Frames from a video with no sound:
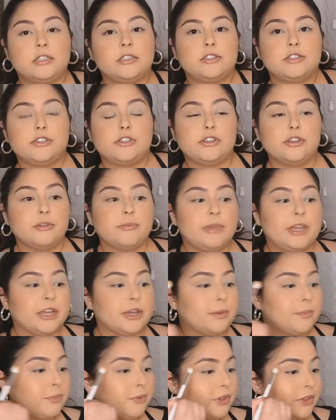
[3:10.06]
do your
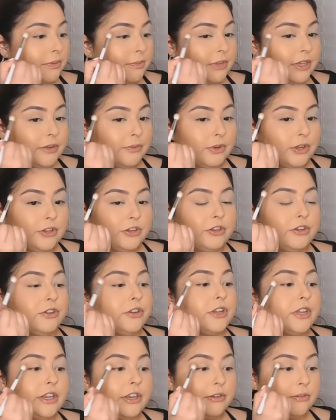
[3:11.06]
makeup with me while you're
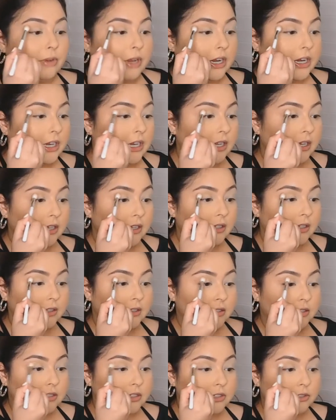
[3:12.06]
getting ready,
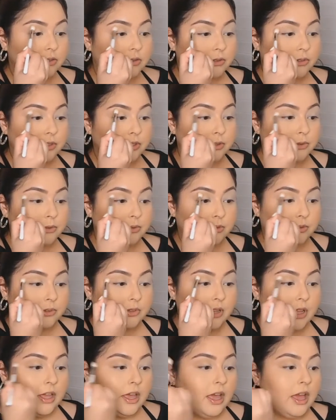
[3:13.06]
that's totally
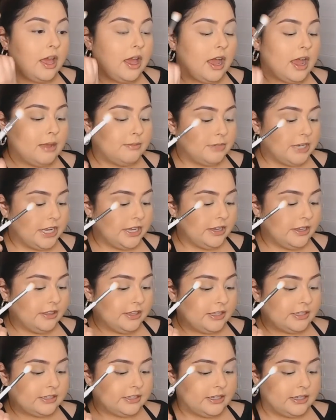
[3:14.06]
cool. I'm taking
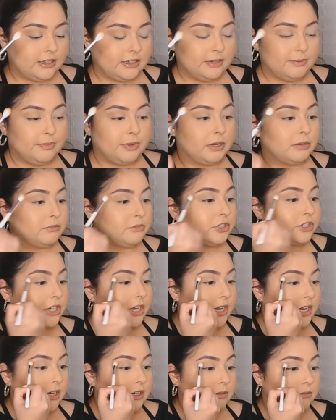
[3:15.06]
that Sandy Bum
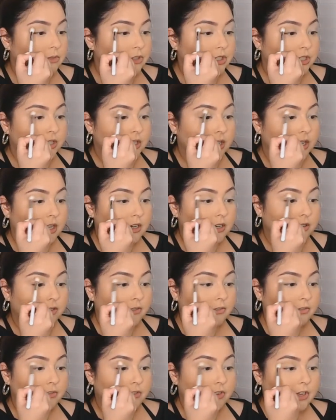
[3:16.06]
shade. I'm just kind of
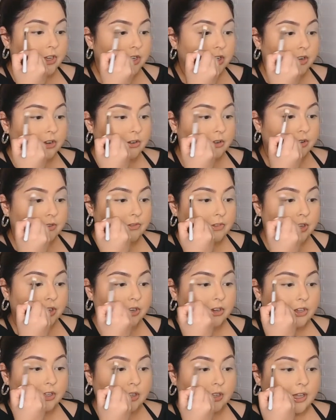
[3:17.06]
very,
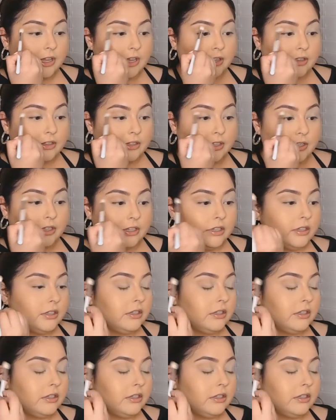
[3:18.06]
very lightly